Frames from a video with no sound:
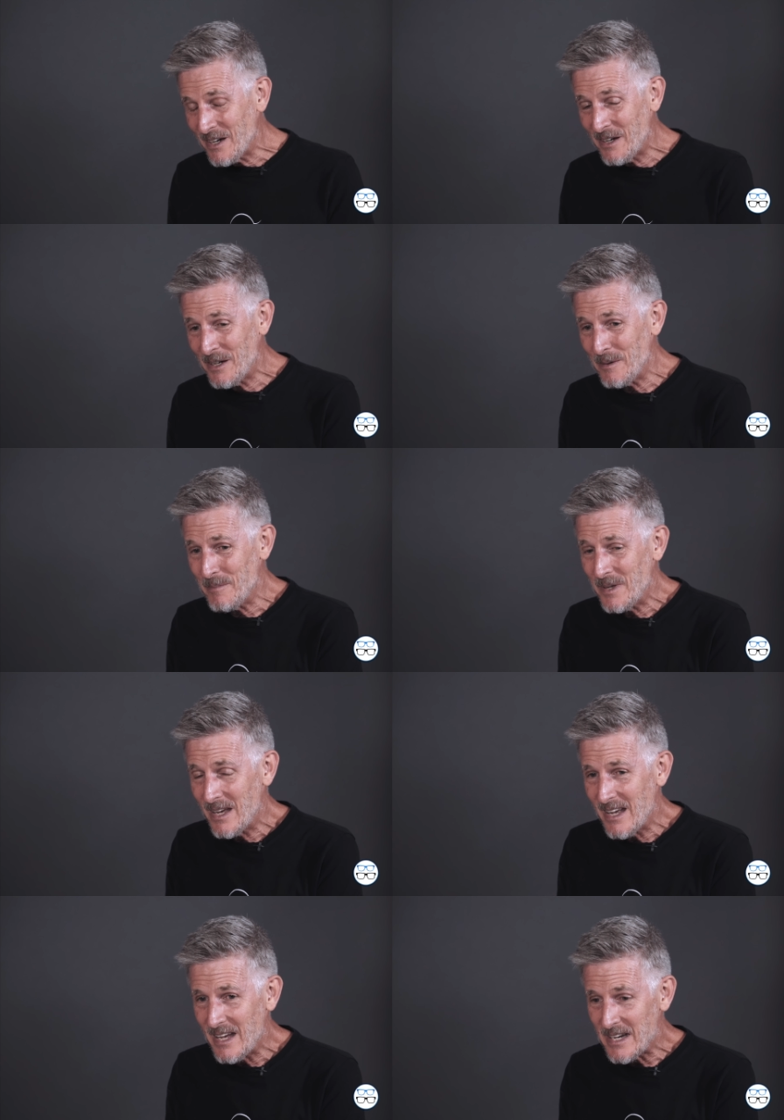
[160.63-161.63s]
um,
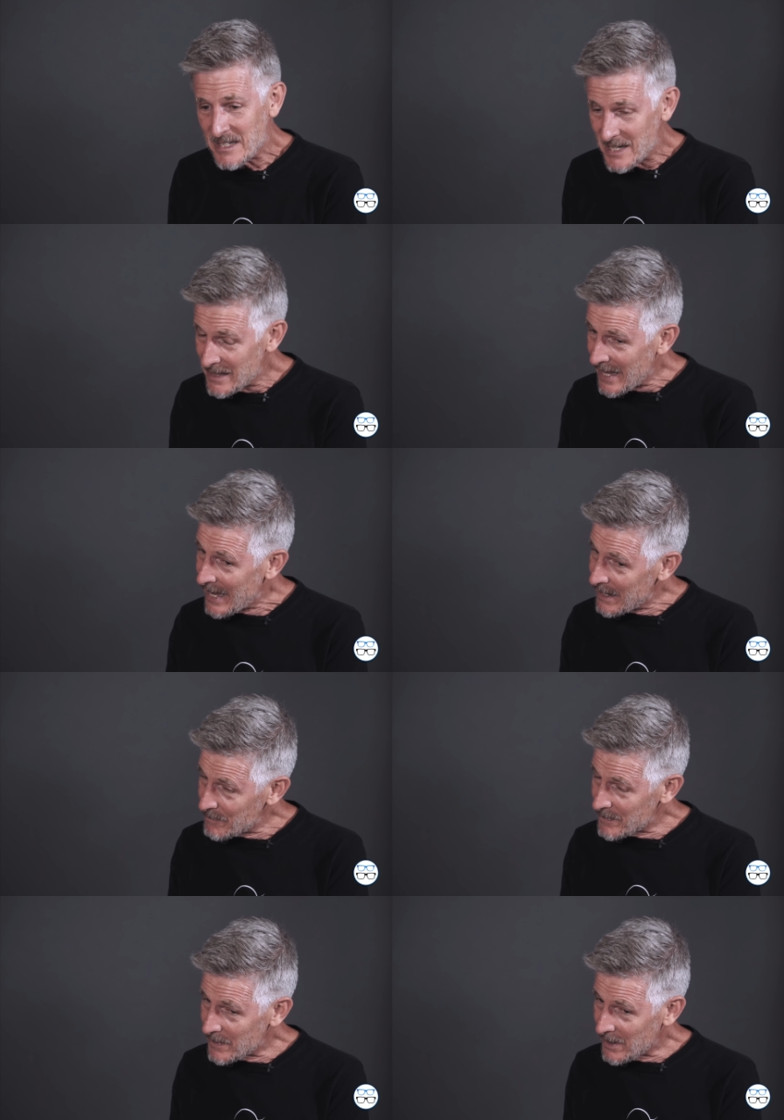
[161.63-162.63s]
did that.
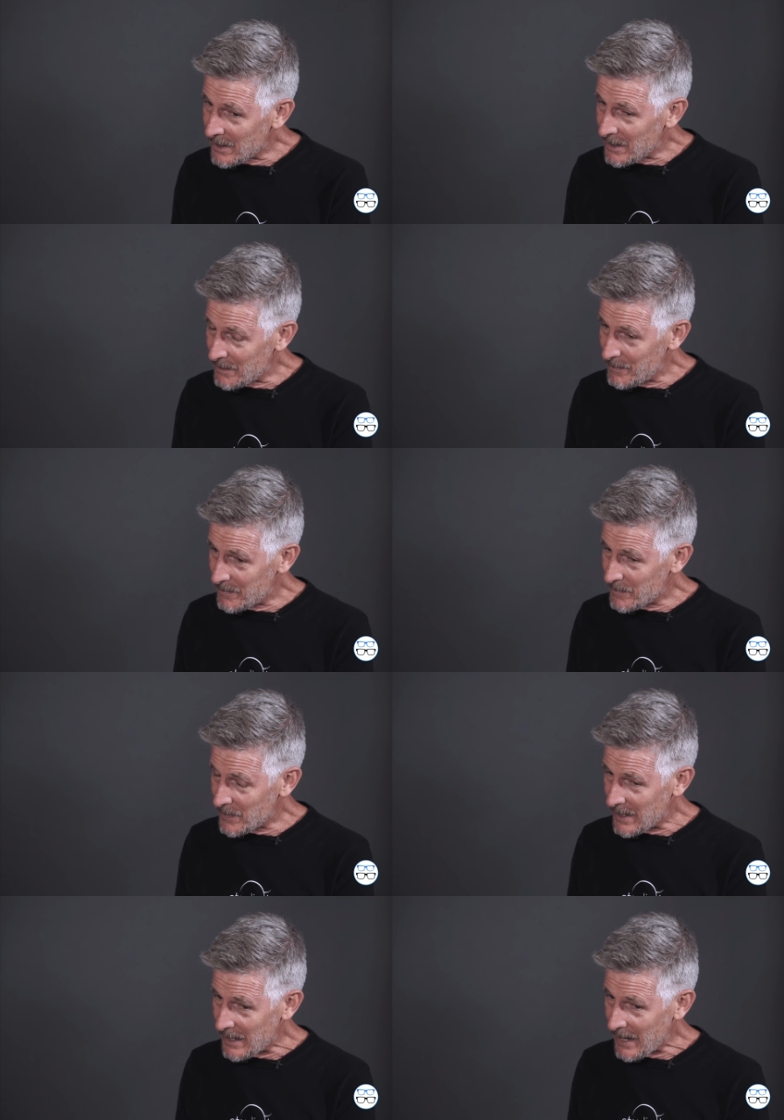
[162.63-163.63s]
Um,
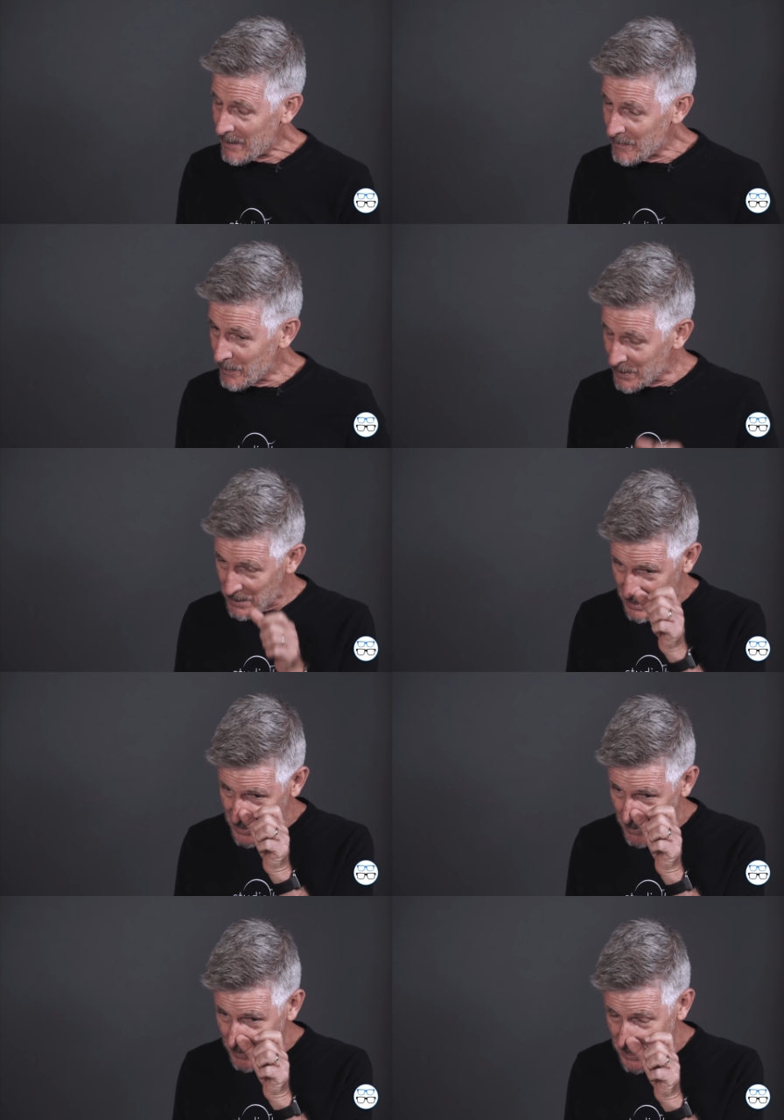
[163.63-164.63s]
the
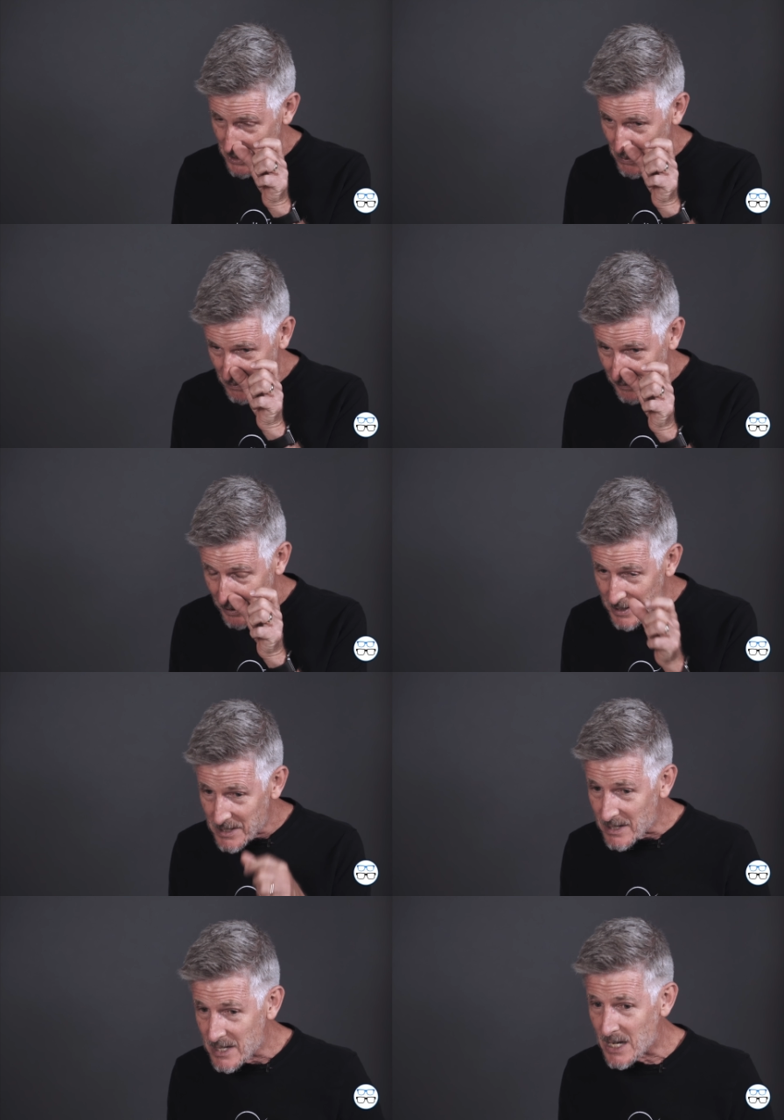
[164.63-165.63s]
success, business was very
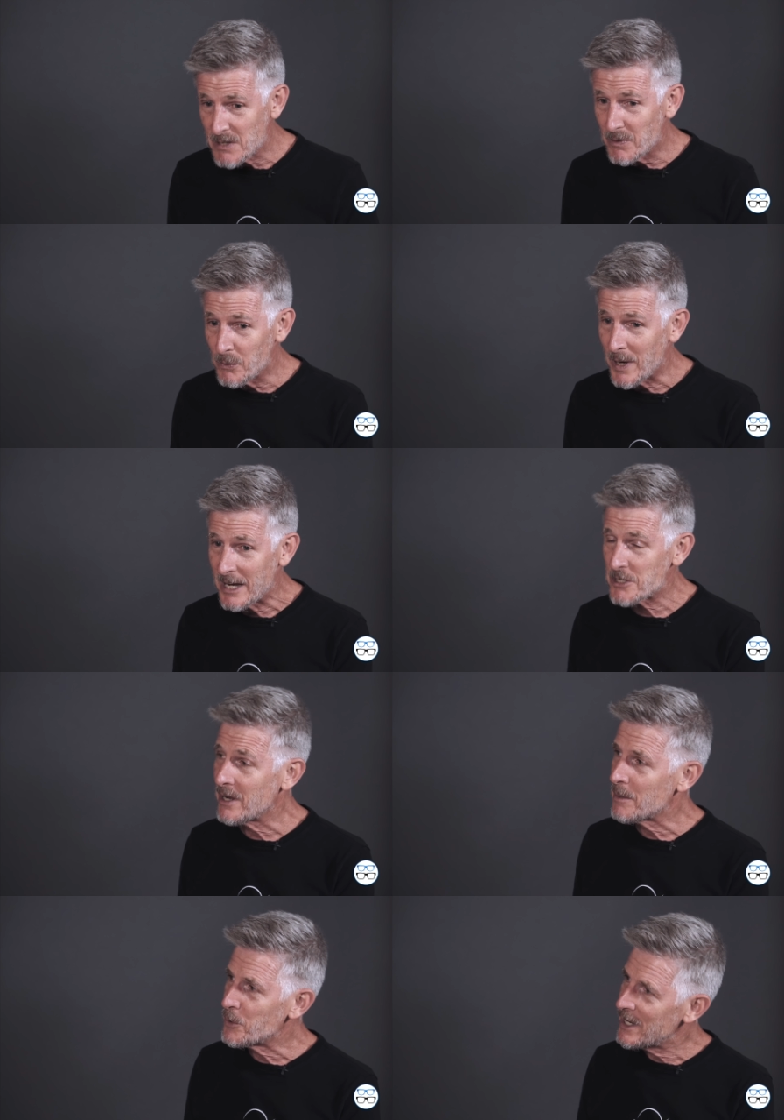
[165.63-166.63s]
successful. We actually
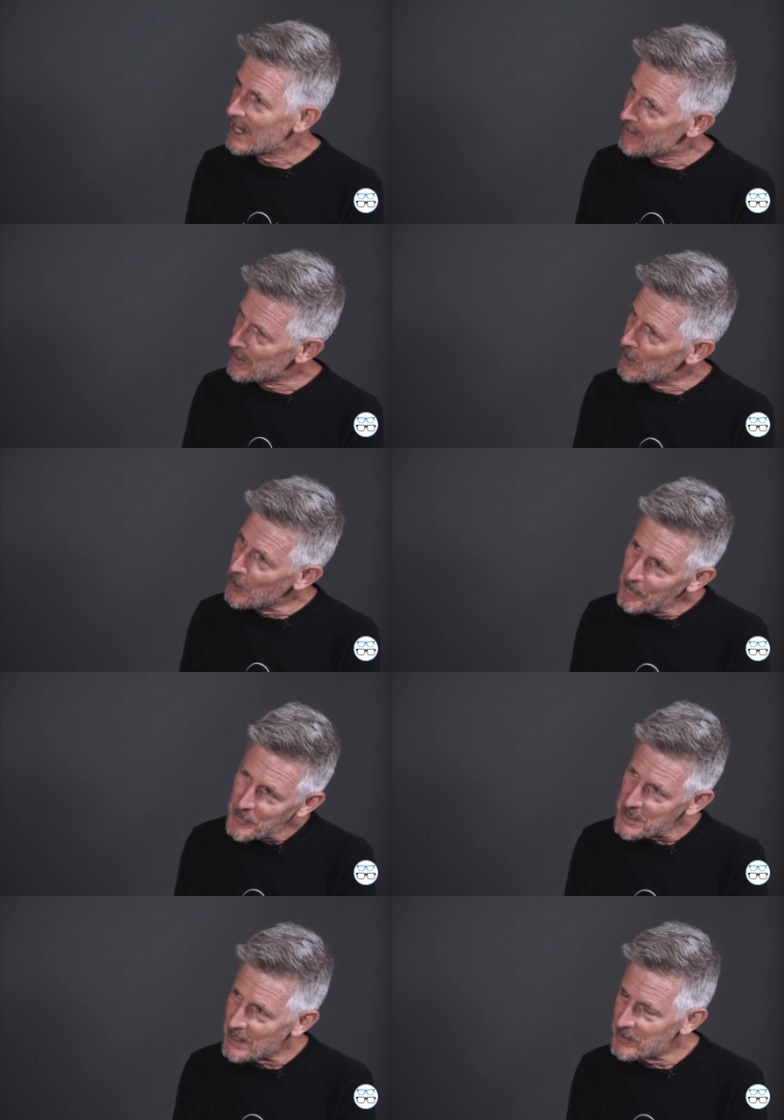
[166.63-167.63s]
operated out of our home
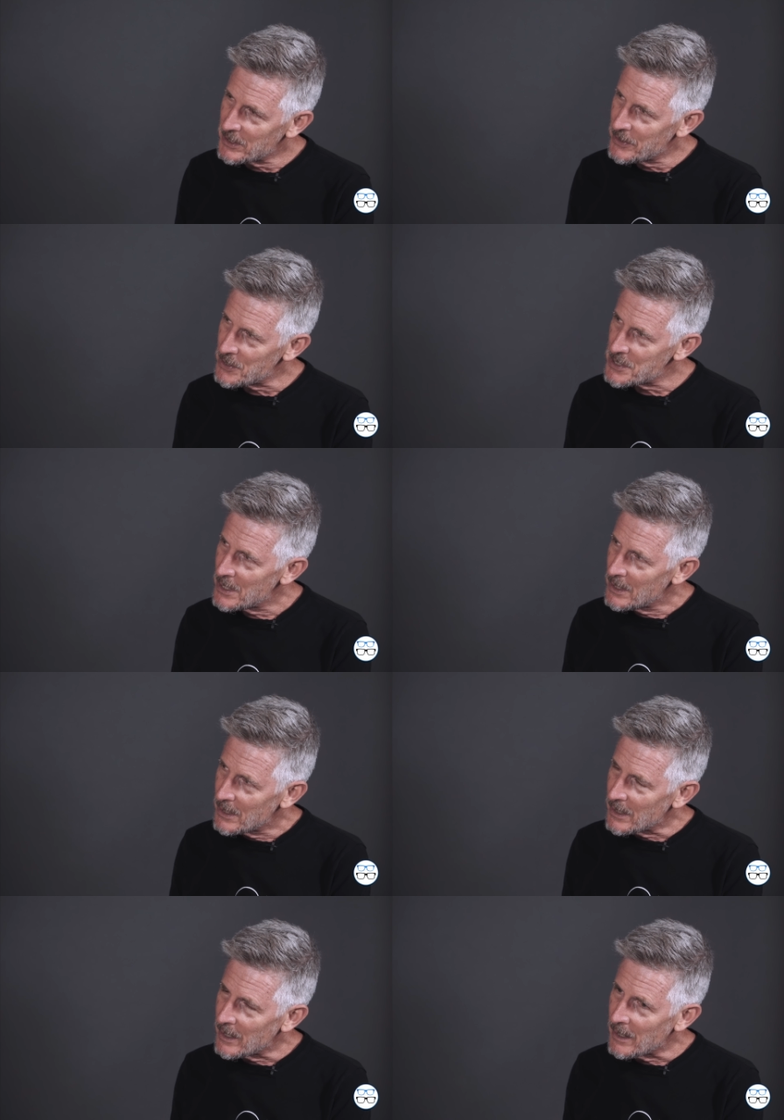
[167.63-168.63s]
for seven years,
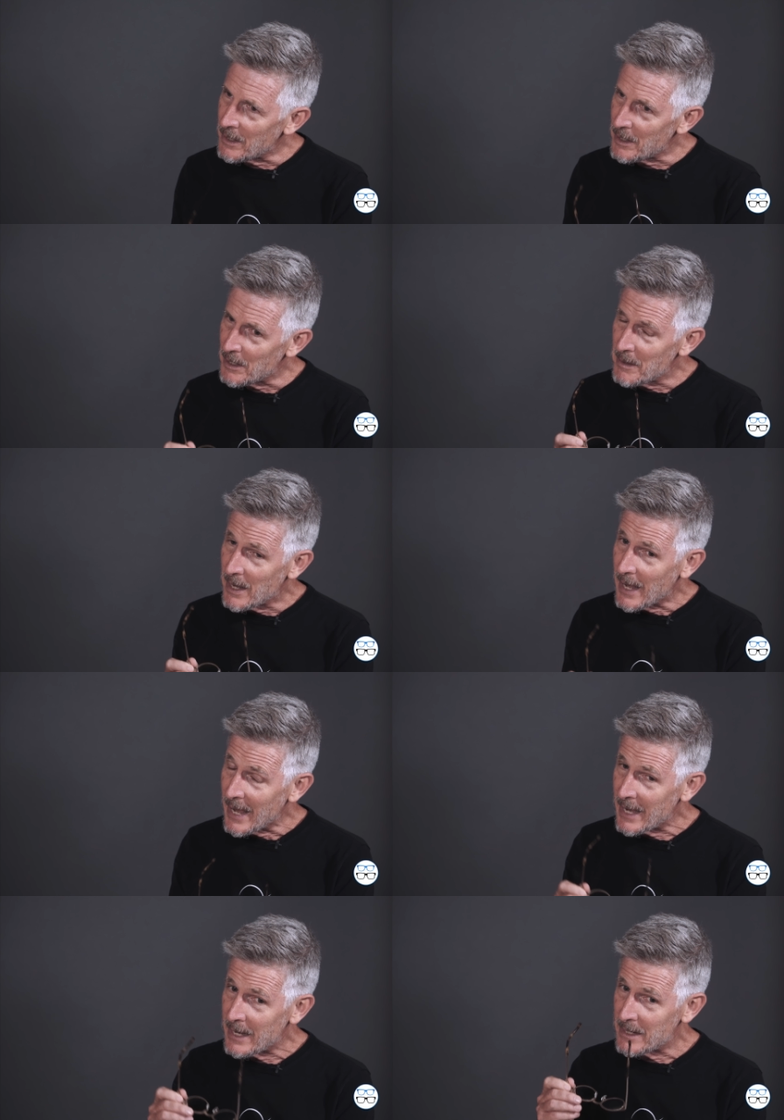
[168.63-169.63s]
uh,
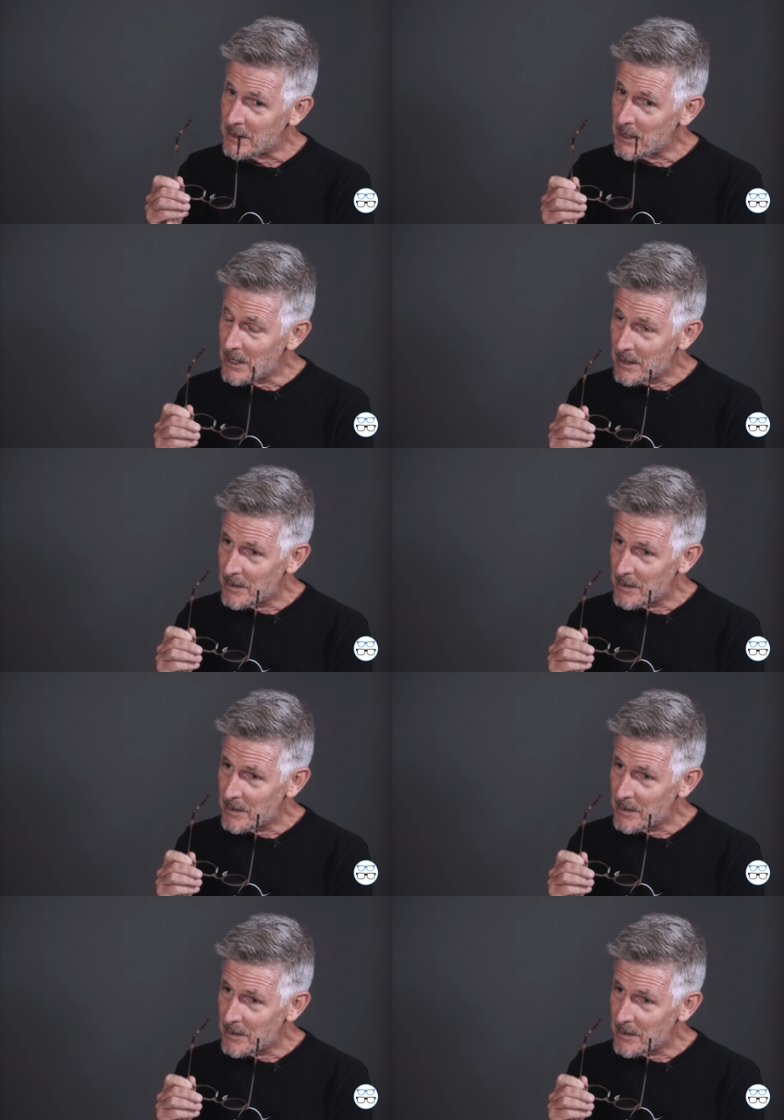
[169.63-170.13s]
and